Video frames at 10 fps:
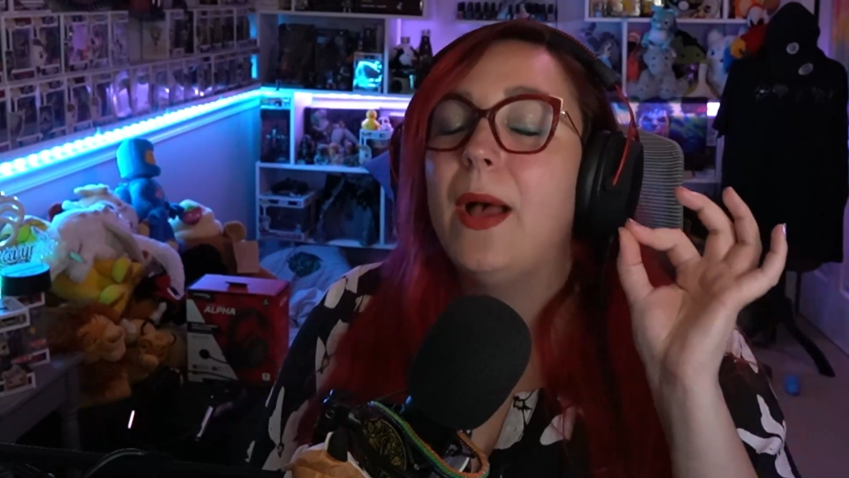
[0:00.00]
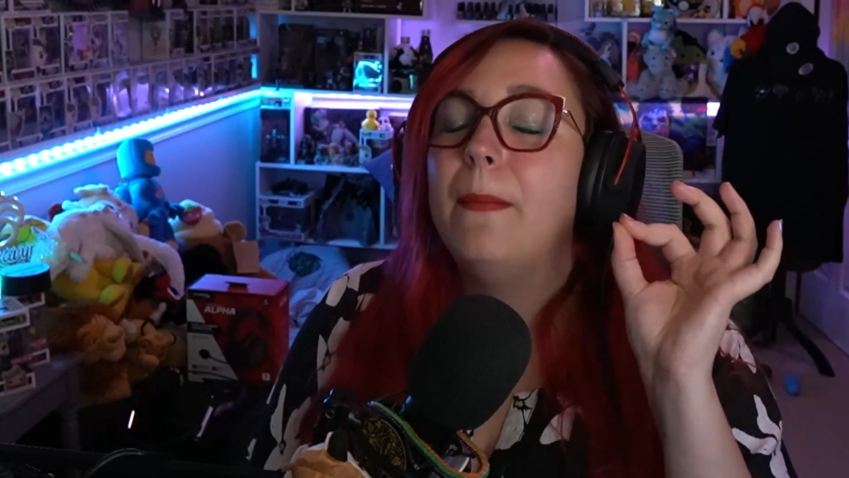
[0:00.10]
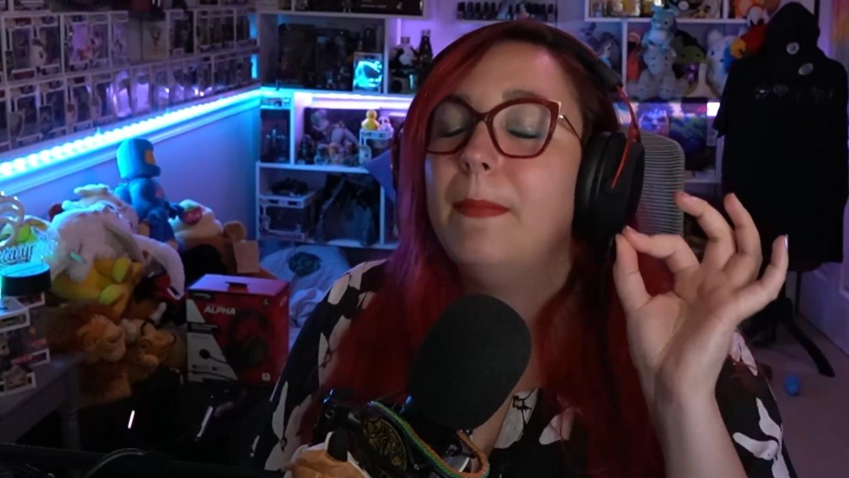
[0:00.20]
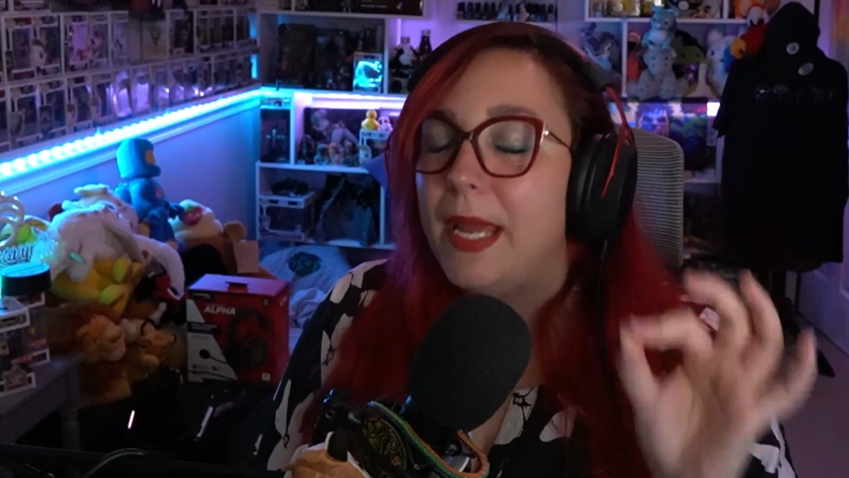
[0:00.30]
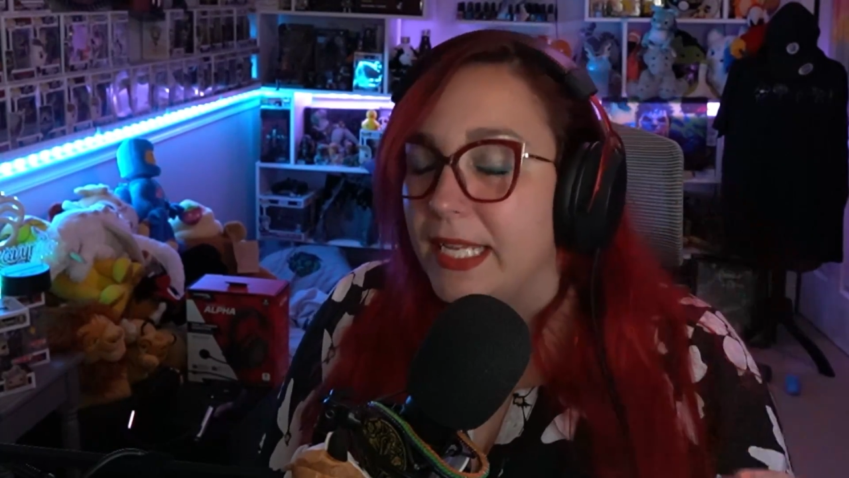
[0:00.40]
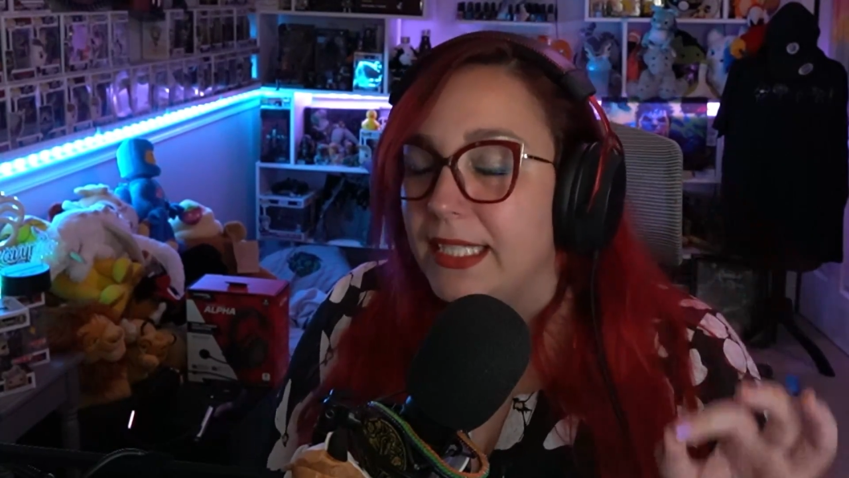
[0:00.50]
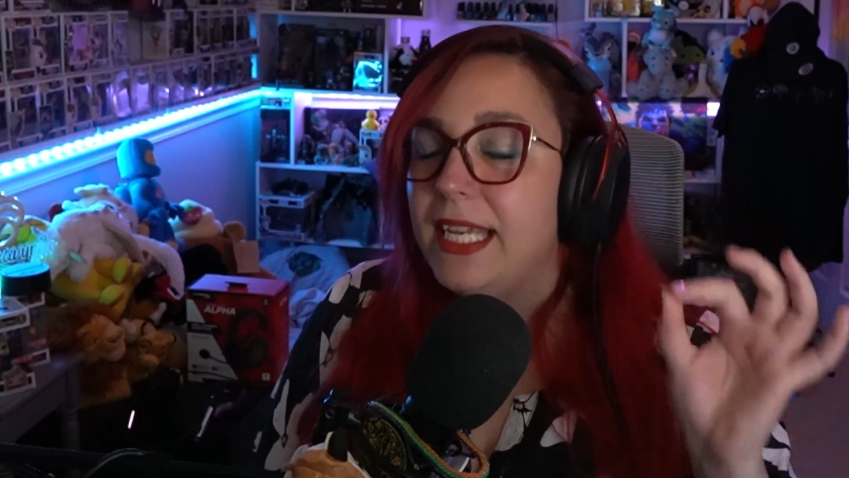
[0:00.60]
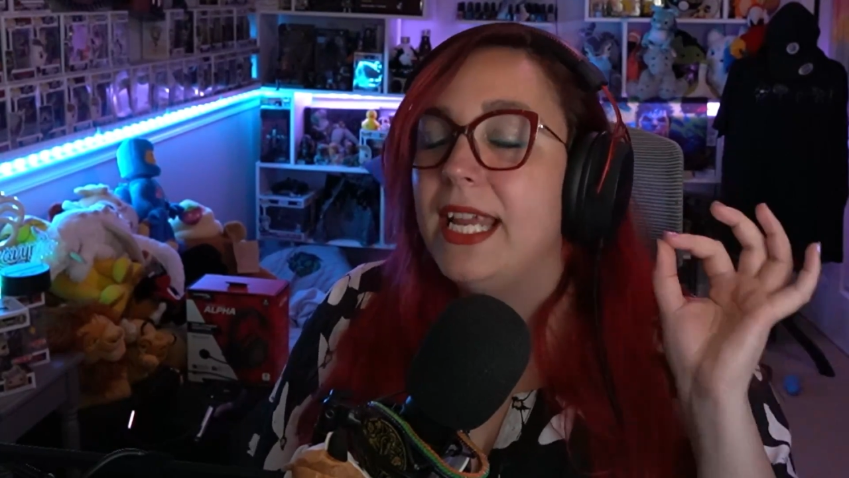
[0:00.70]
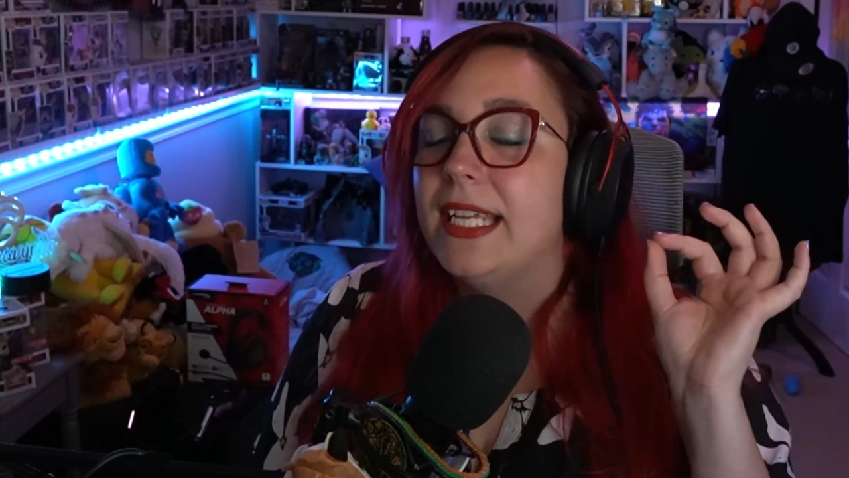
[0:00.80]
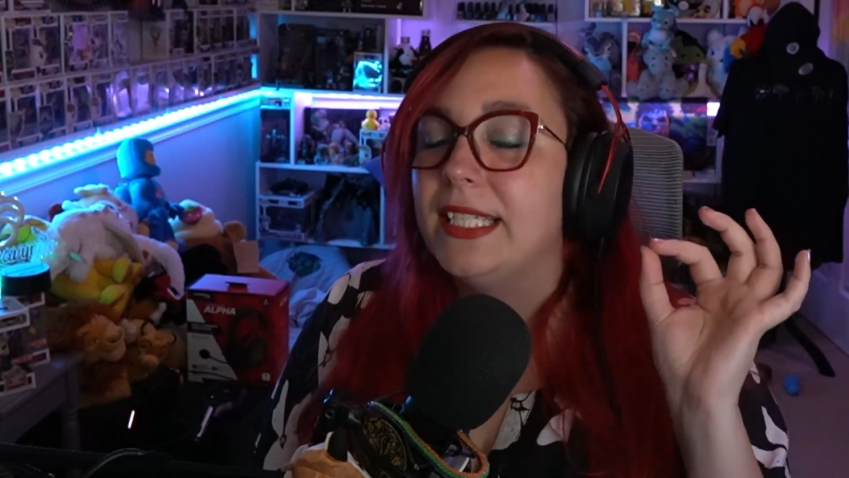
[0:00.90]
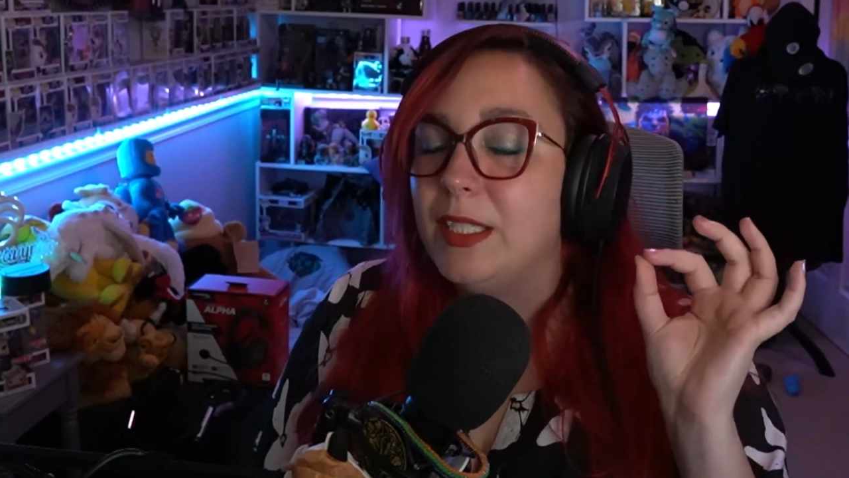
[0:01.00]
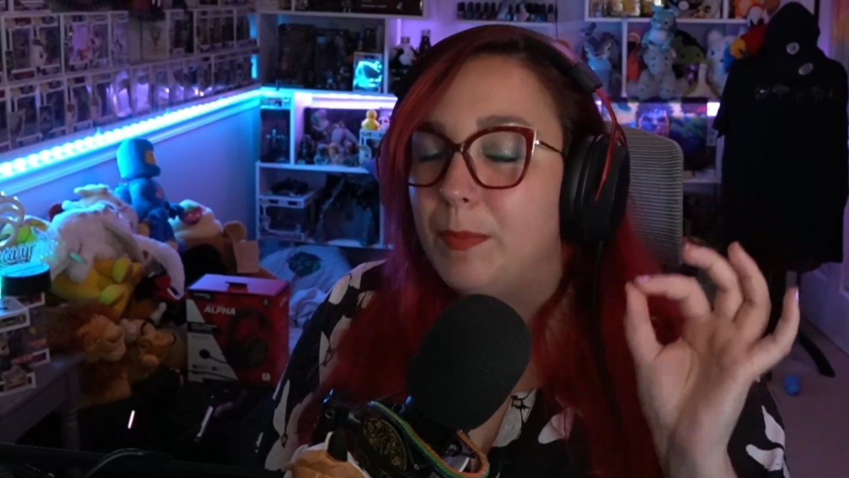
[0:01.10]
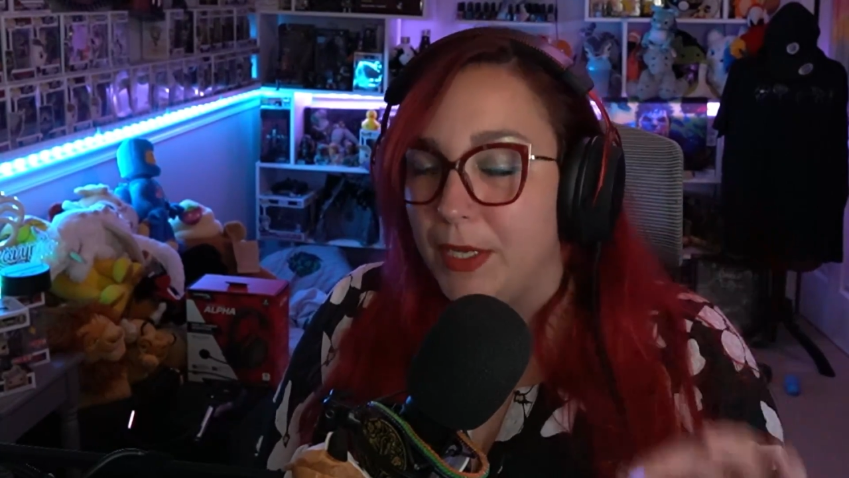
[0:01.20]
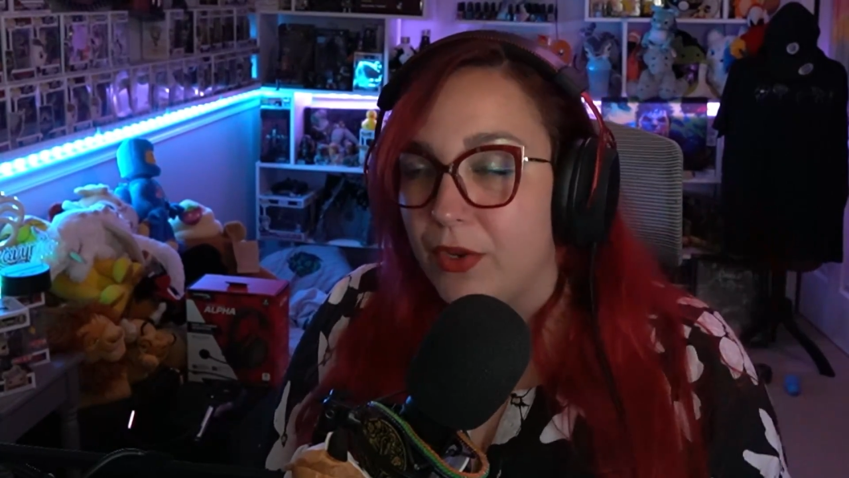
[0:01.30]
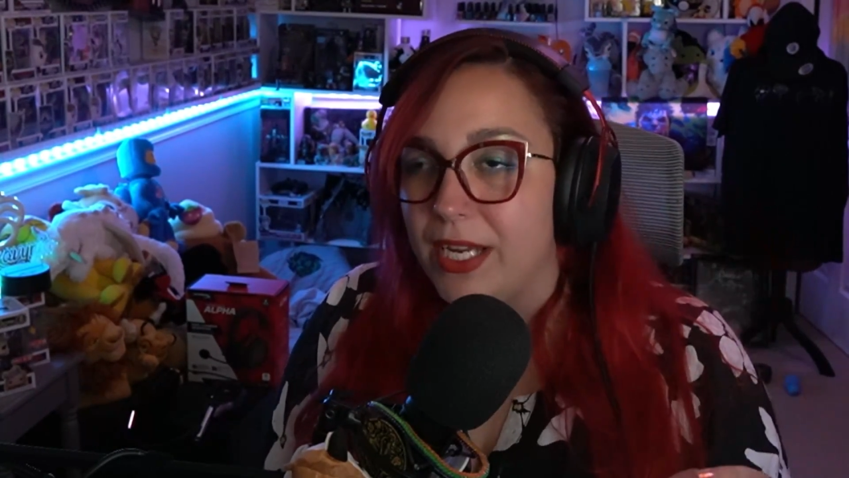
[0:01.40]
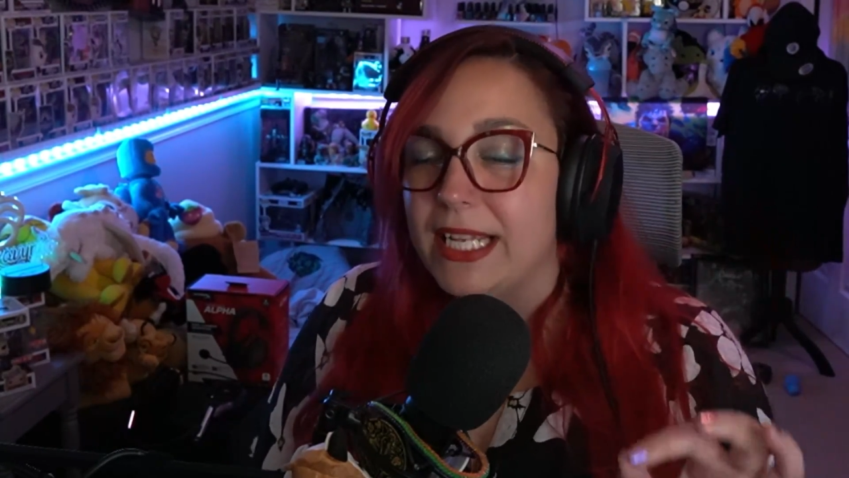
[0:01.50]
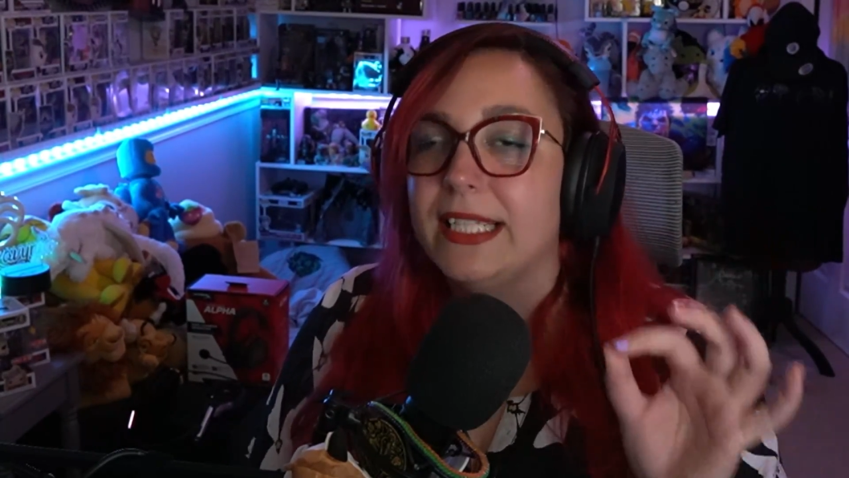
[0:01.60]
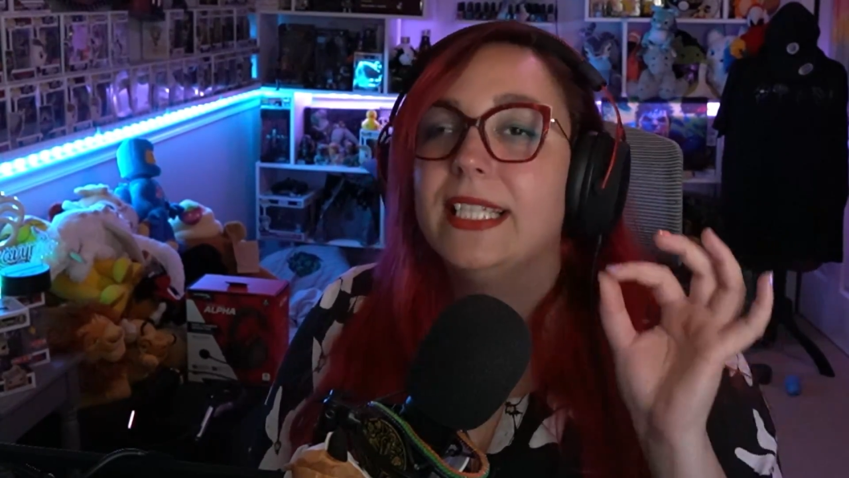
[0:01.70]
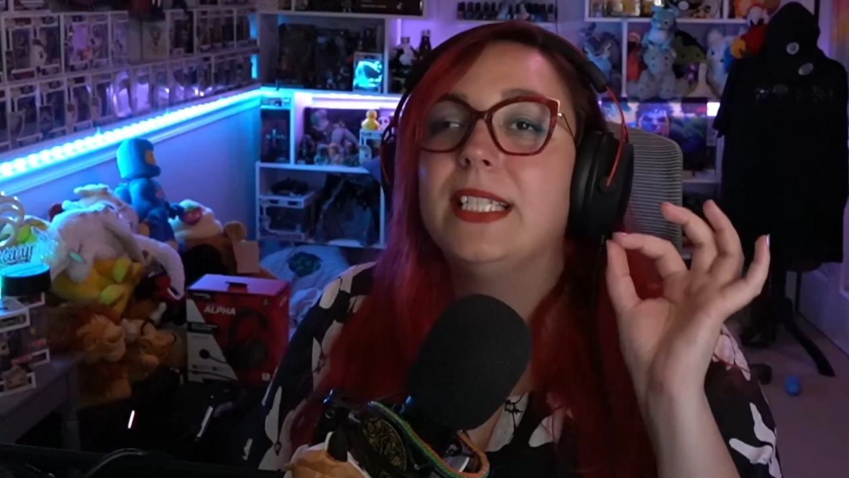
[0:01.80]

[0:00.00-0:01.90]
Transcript: amazing experience